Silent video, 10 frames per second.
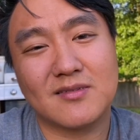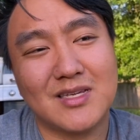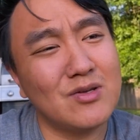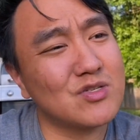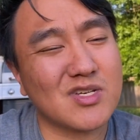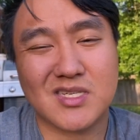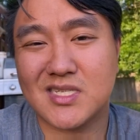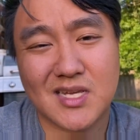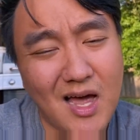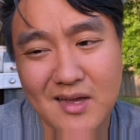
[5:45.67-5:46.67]
You
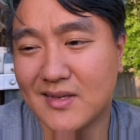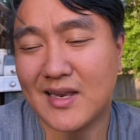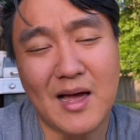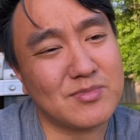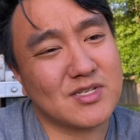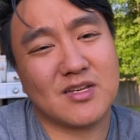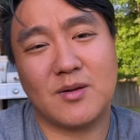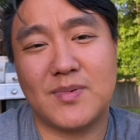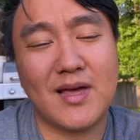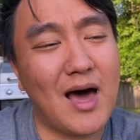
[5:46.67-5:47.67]
just suck. And I'm just
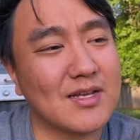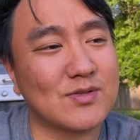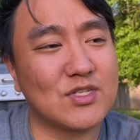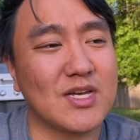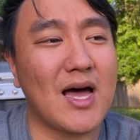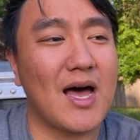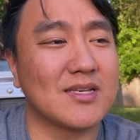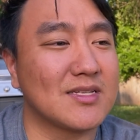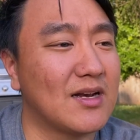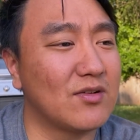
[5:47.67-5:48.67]
gonna be honest with you
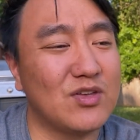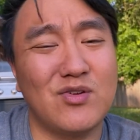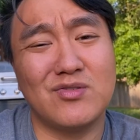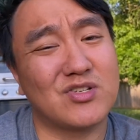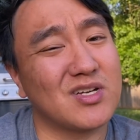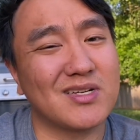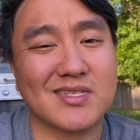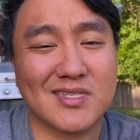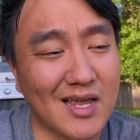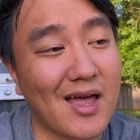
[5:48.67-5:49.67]
guys. You know, you
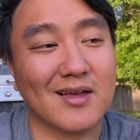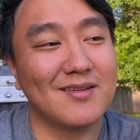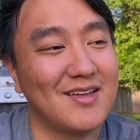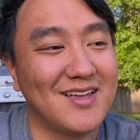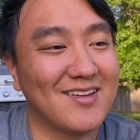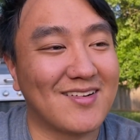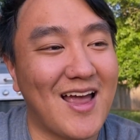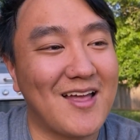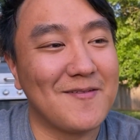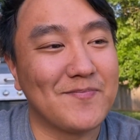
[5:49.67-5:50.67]
just suck,
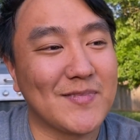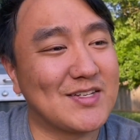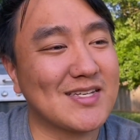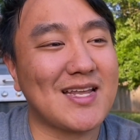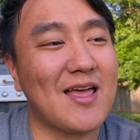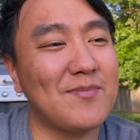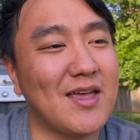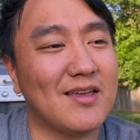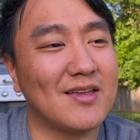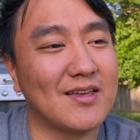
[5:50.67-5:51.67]
right? Just like
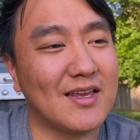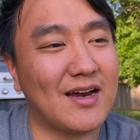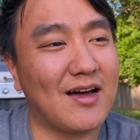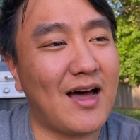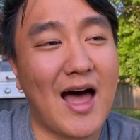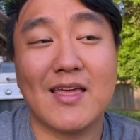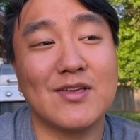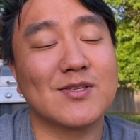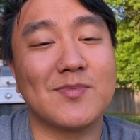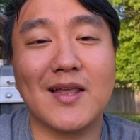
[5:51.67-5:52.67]
me. You know, I
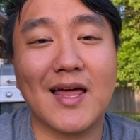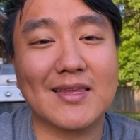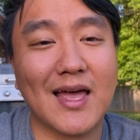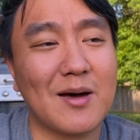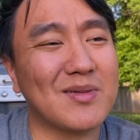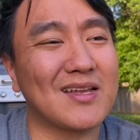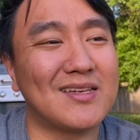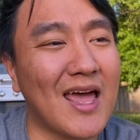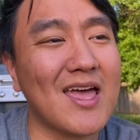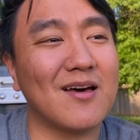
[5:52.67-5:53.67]
used to be like that. I'm like,
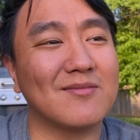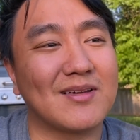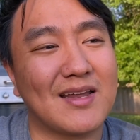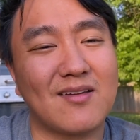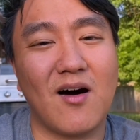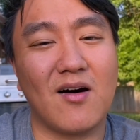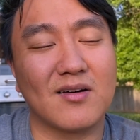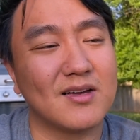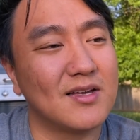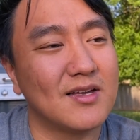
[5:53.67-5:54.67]
damn, that dog.